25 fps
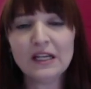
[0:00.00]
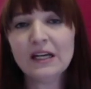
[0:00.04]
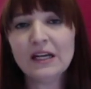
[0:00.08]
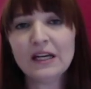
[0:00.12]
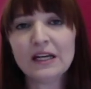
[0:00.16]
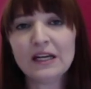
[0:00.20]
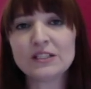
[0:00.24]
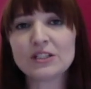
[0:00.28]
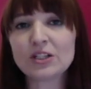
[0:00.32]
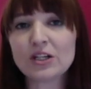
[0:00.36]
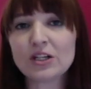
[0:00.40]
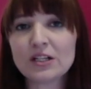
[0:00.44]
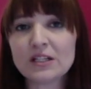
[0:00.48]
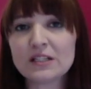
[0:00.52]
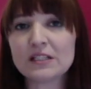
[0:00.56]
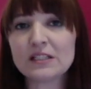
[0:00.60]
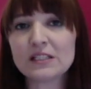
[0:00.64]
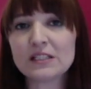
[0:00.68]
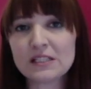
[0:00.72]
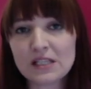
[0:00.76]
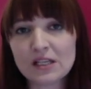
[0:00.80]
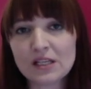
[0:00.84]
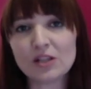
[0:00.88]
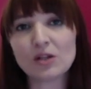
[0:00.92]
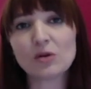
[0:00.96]
and start to
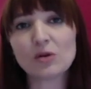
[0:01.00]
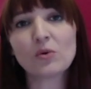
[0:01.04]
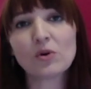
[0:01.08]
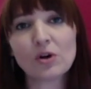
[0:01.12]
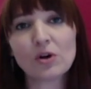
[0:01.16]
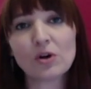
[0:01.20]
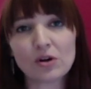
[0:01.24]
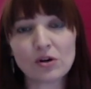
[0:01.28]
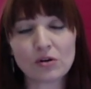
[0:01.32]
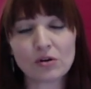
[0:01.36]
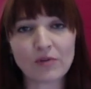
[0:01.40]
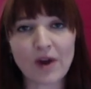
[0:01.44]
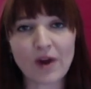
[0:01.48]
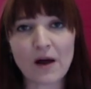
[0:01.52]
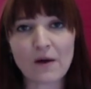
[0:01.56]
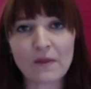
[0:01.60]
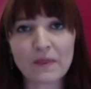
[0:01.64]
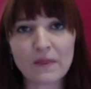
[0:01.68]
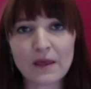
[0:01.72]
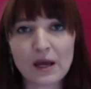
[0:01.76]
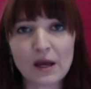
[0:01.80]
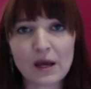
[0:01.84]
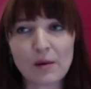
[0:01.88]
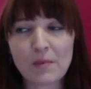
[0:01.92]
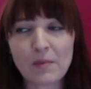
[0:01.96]
see the world around
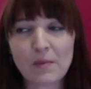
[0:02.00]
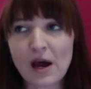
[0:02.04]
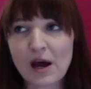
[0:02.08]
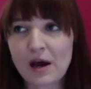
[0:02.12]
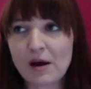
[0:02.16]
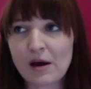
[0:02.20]
them